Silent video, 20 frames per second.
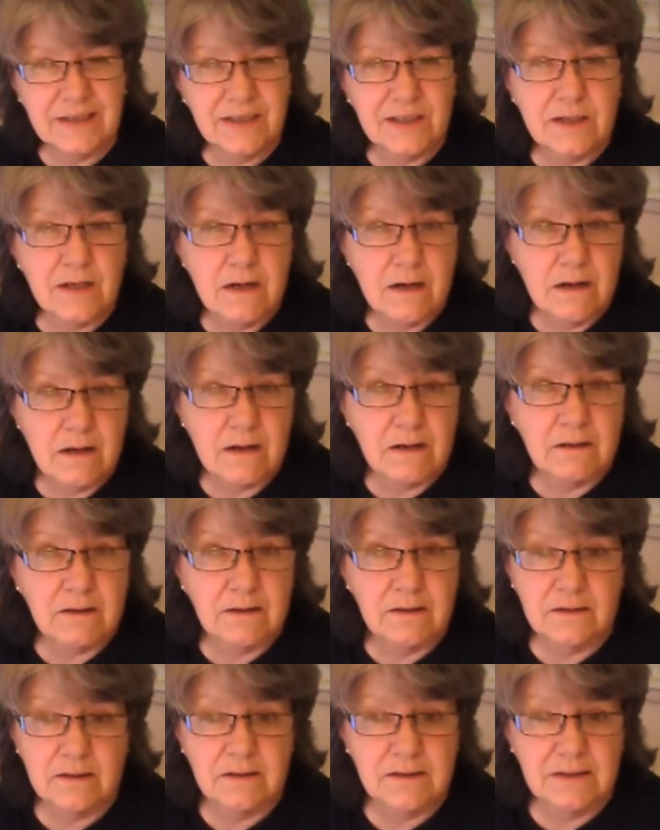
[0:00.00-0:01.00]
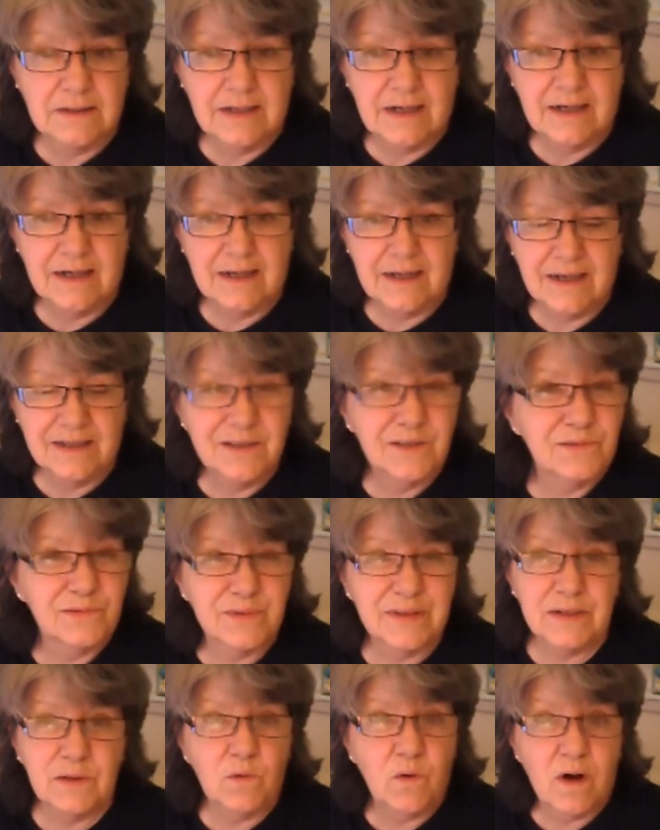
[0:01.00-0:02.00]
the car, I don't
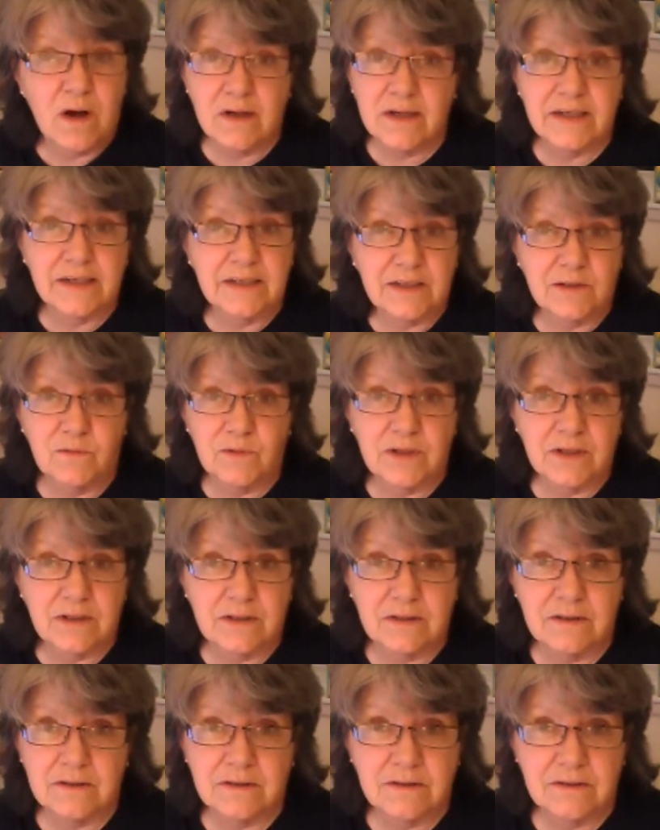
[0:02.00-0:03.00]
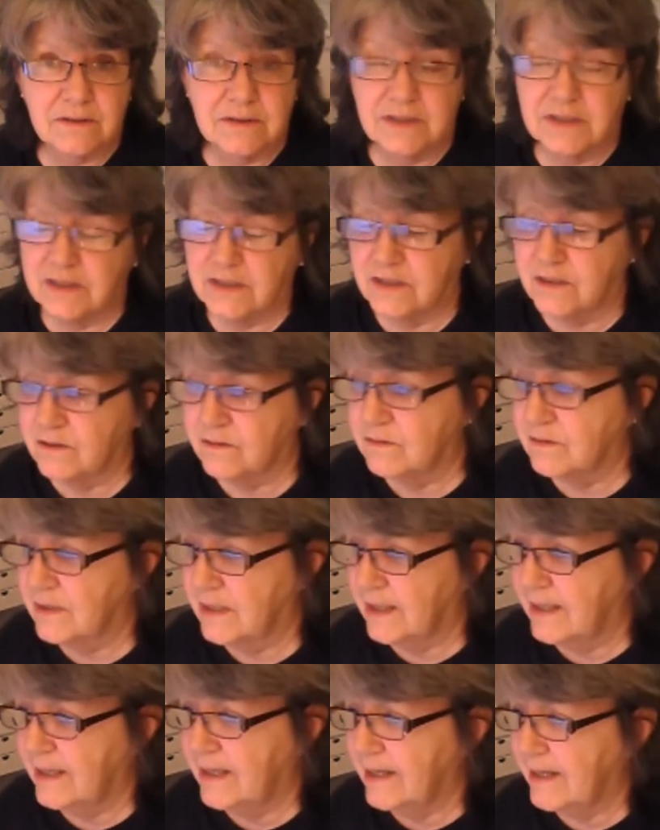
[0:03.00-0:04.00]
really walk anywhere, you know.
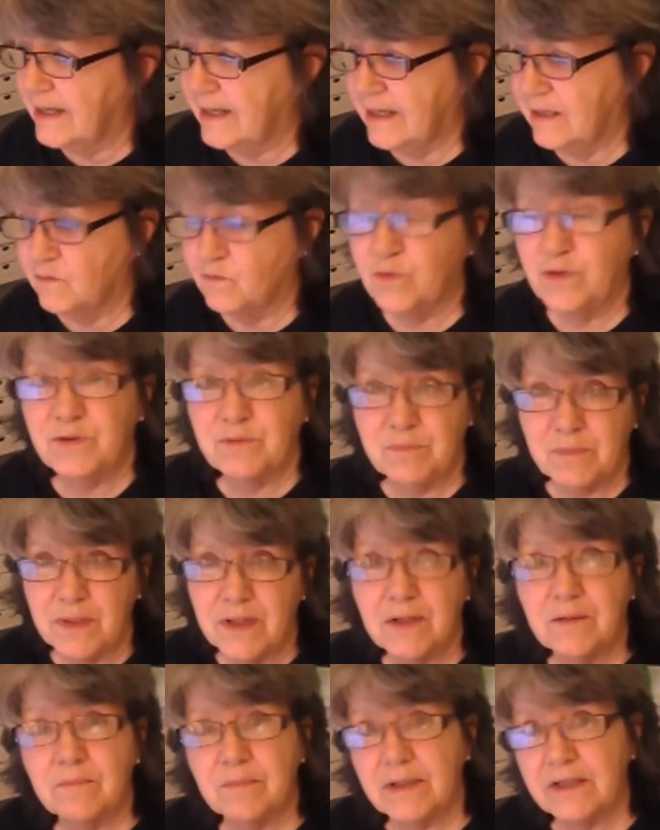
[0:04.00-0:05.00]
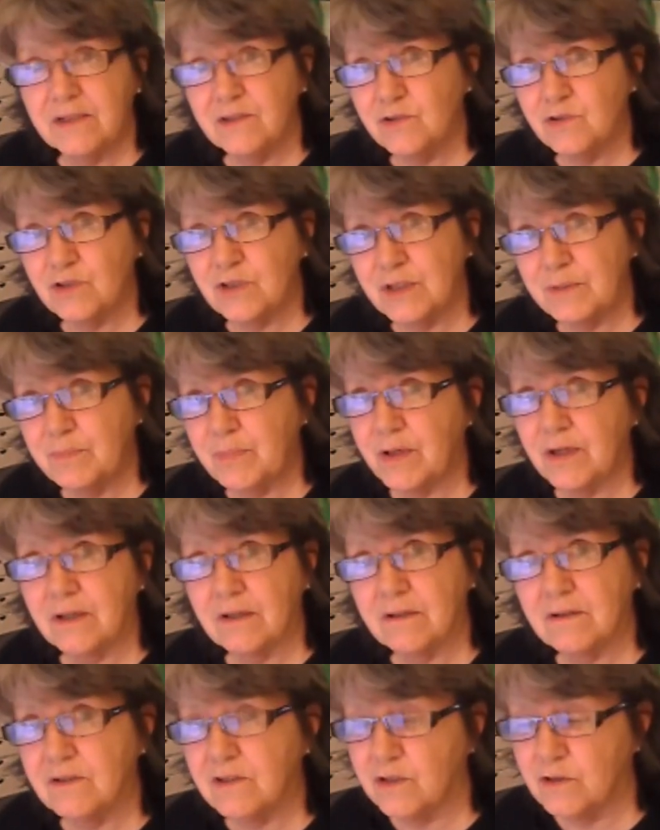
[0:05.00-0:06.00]
And with mom, I usually park
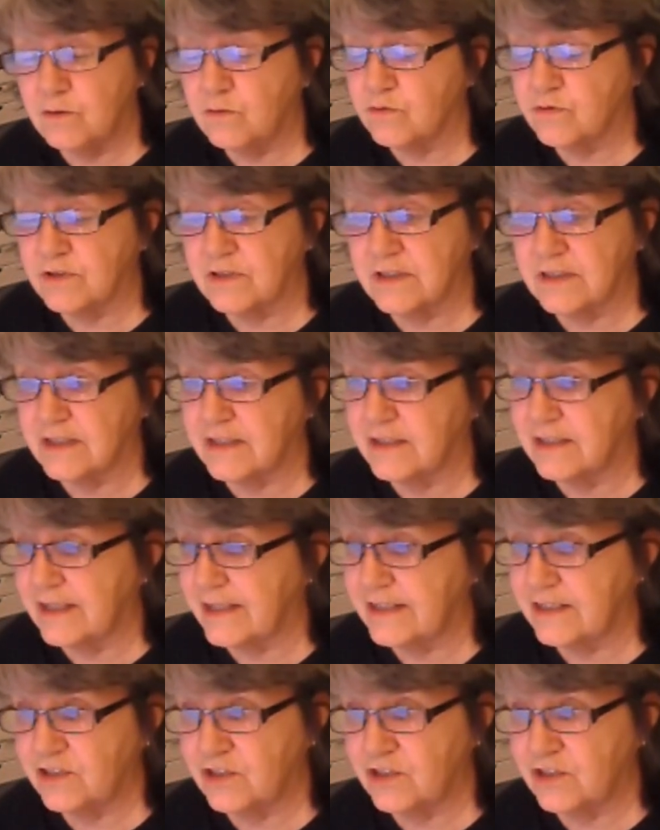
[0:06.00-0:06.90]
close. And like